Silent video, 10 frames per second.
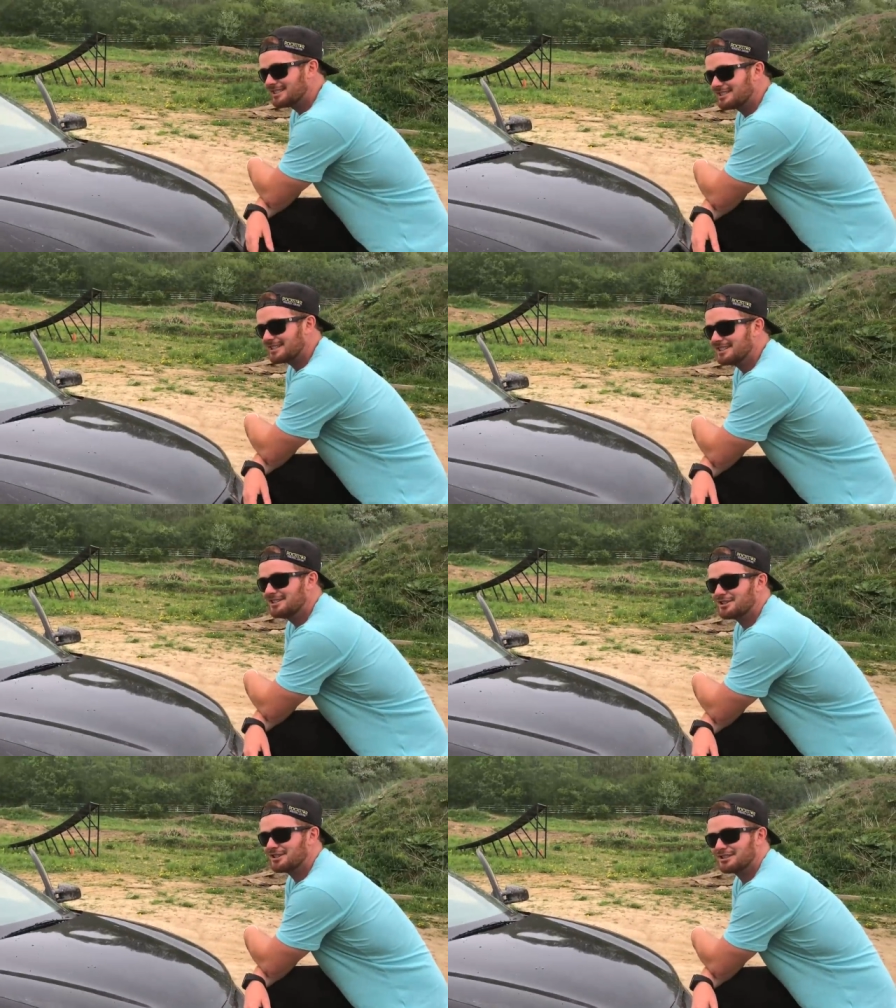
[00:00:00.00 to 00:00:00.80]
this thing
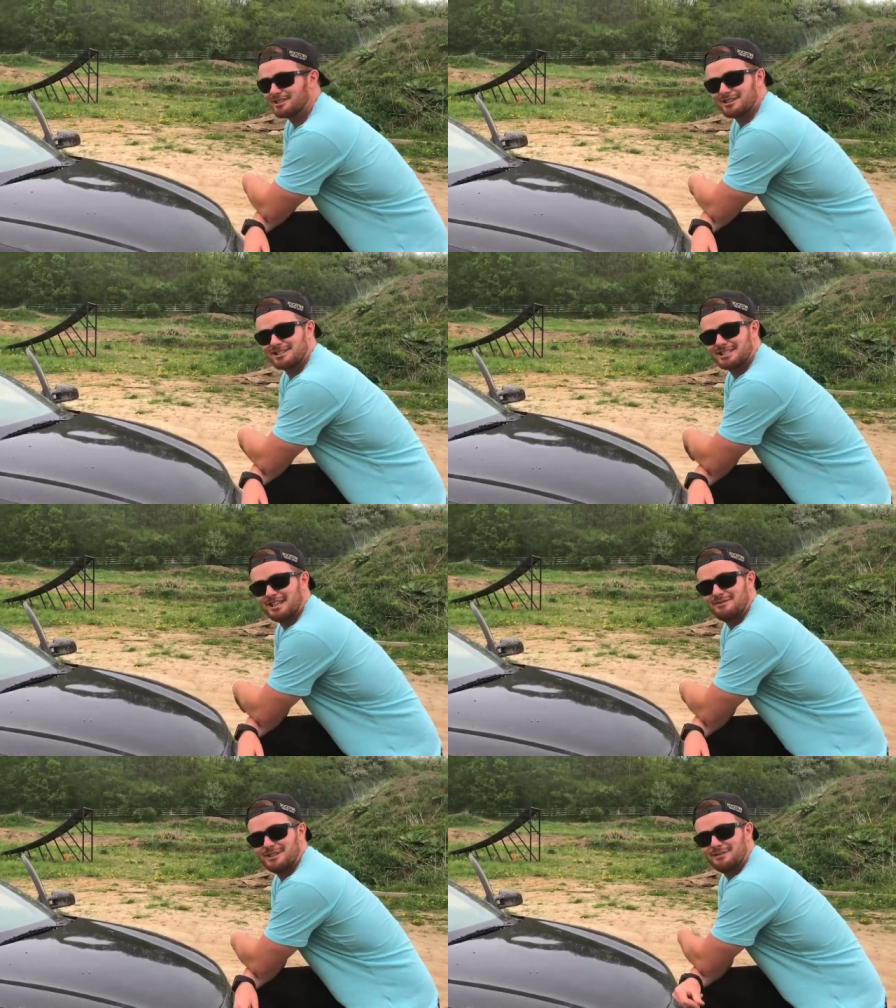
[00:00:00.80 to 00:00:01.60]
sure has a lot of
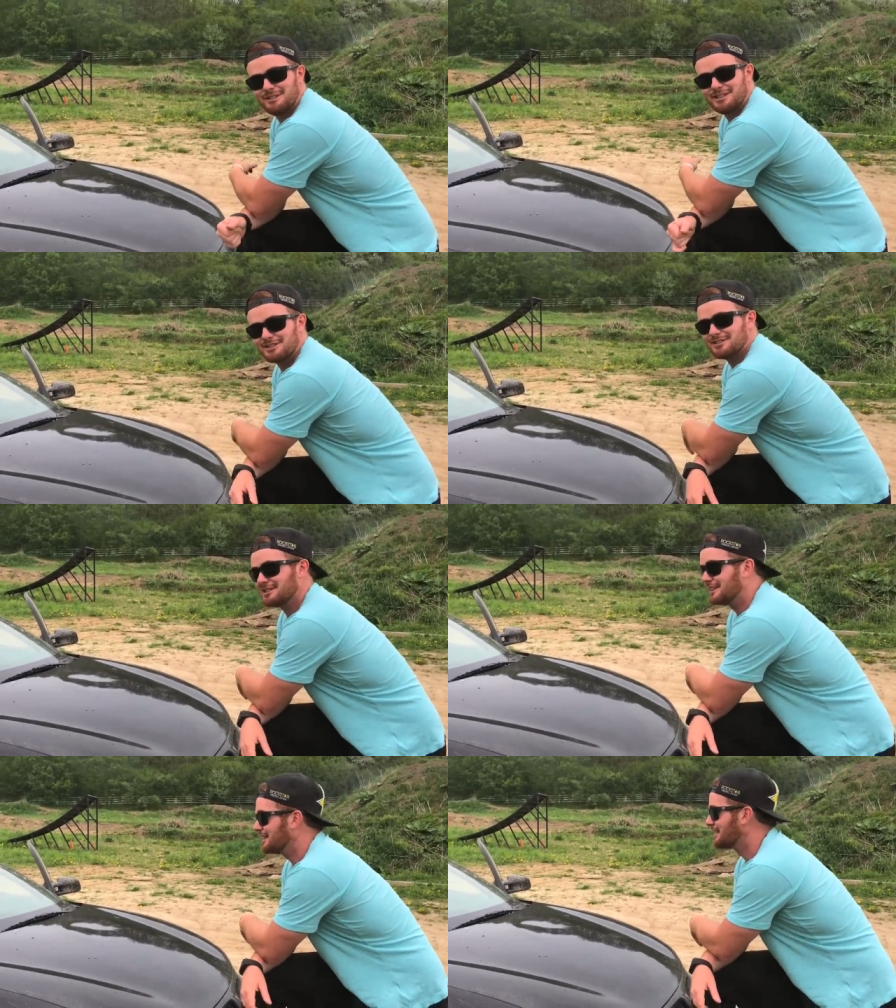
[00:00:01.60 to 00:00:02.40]
safety features.
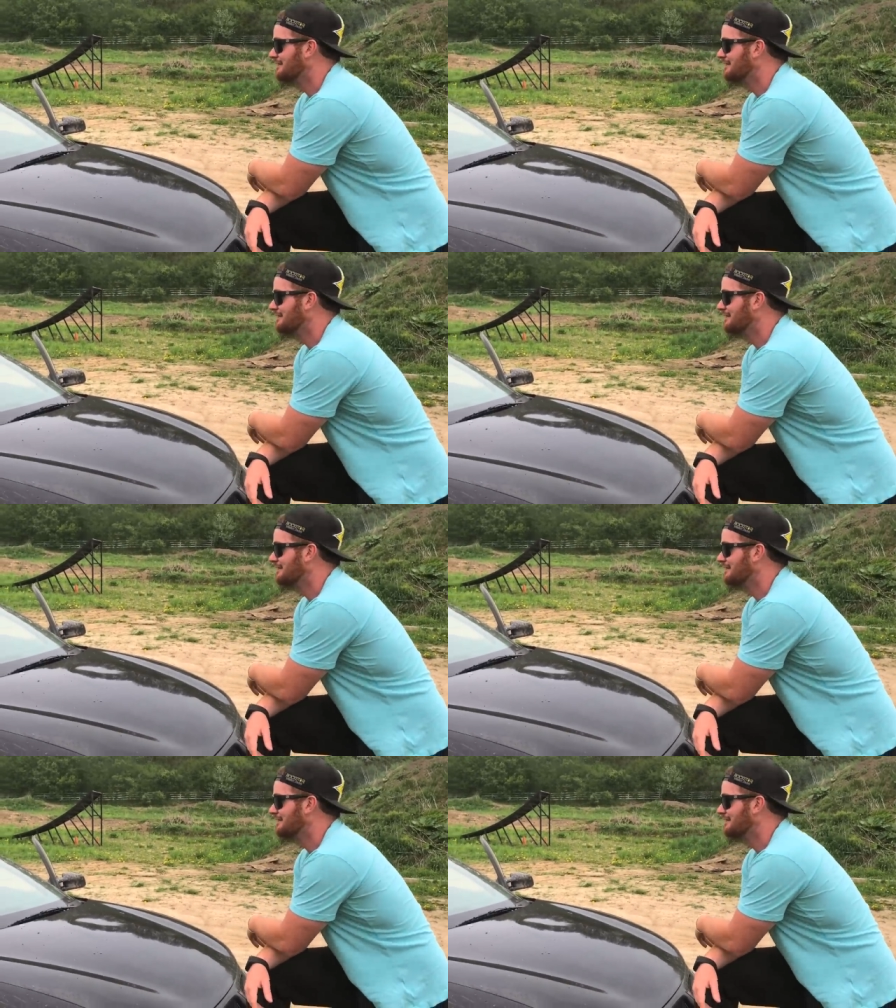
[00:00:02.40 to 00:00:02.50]
Like,